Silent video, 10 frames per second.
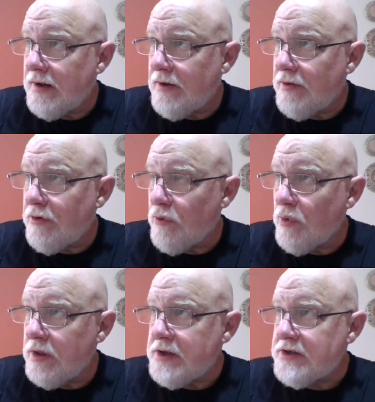they're
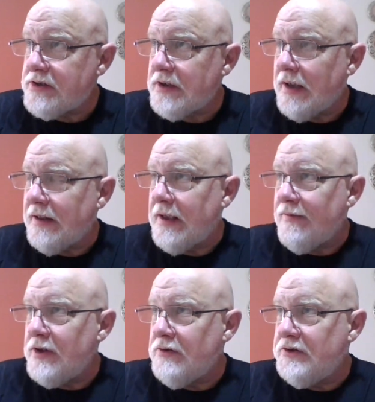really just
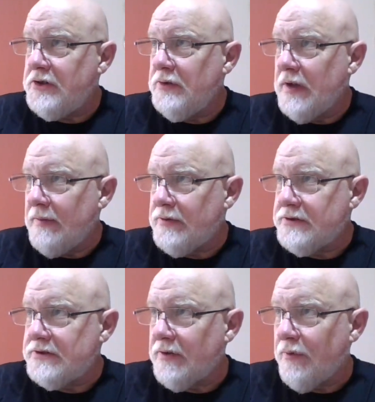giving you two
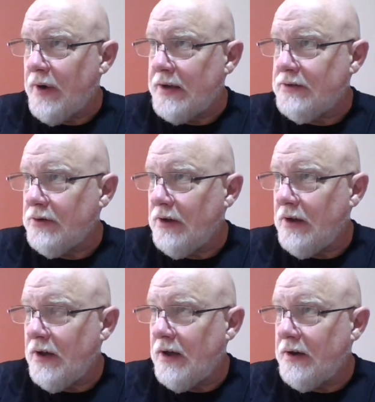levels of
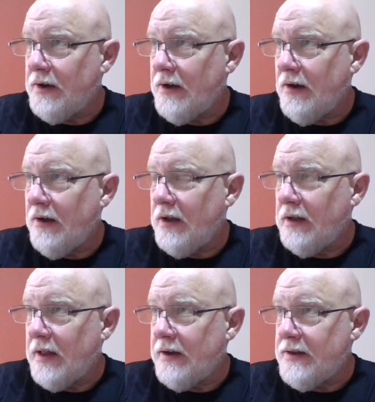rental on a
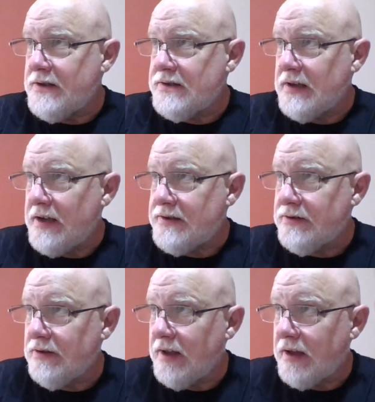lot of these sites.
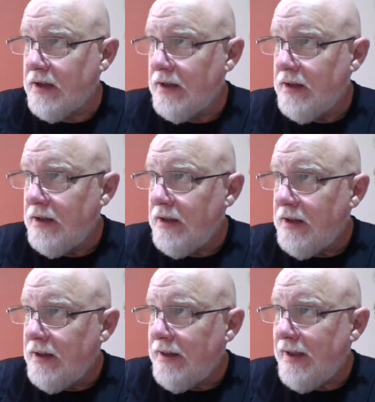They're like,
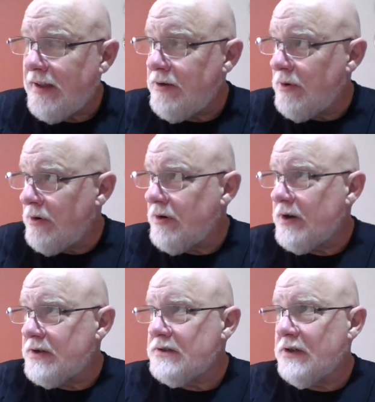yeah, you own
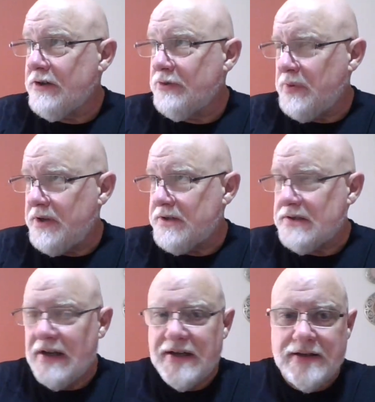it as long as we
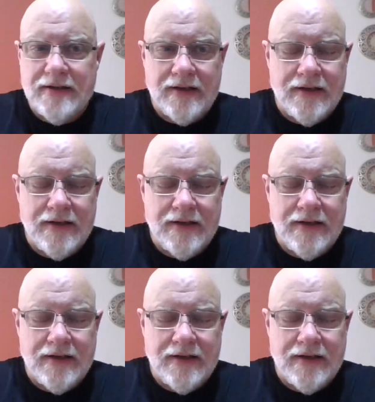decide to